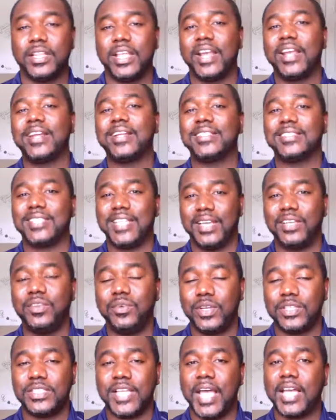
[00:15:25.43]
They're going to tell
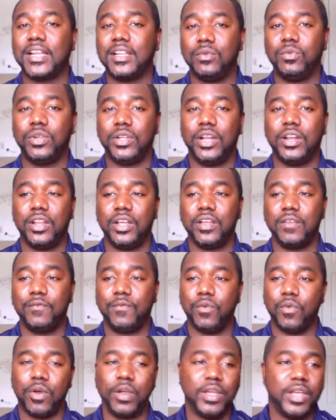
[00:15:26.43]
you exactly what they're looking
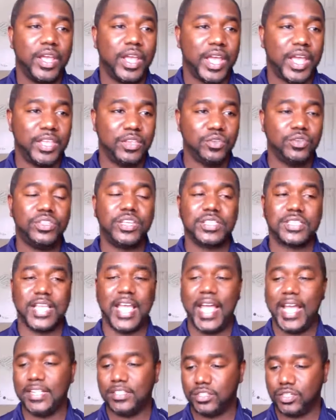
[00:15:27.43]
for, and you just
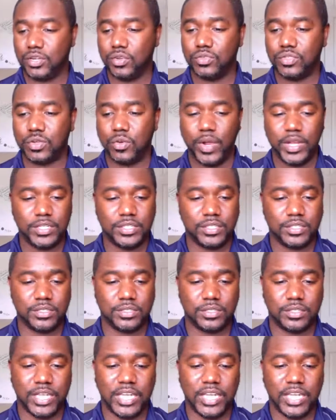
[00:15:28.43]
answer those questions.